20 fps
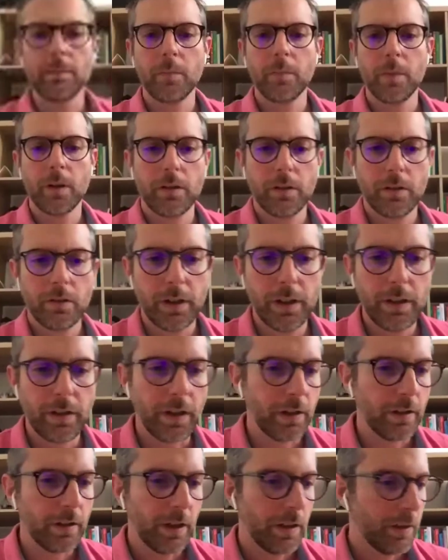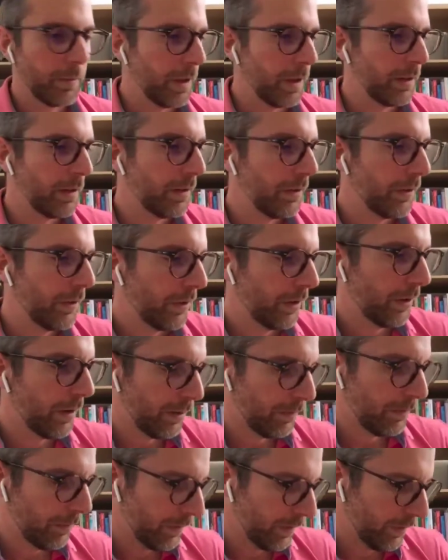I agree there. I mean,
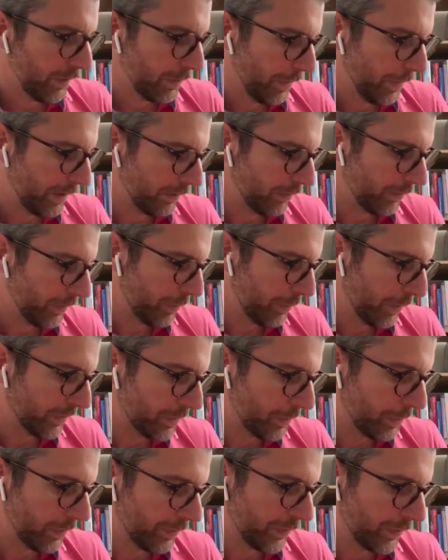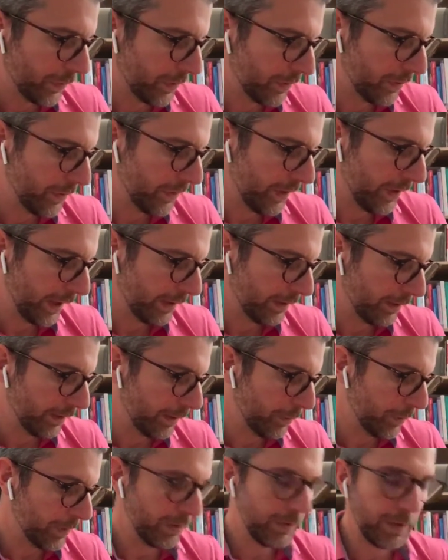it's mainly responsible for the technical
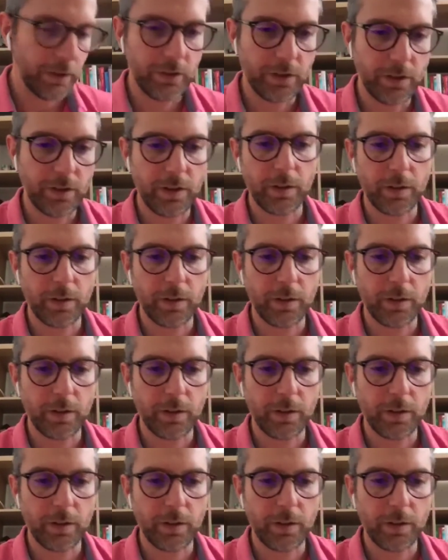limitation.